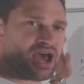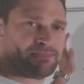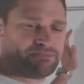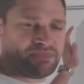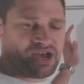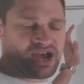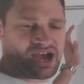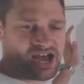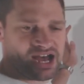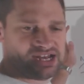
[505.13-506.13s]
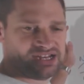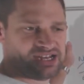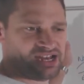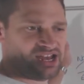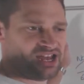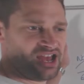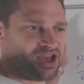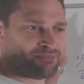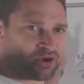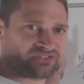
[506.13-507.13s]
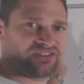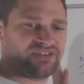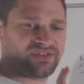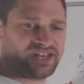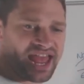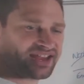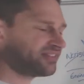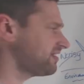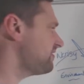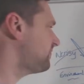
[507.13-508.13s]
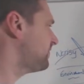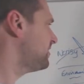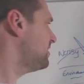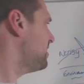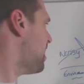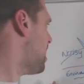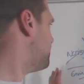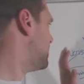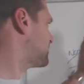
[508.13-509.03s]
um, uh, a positive and negative um,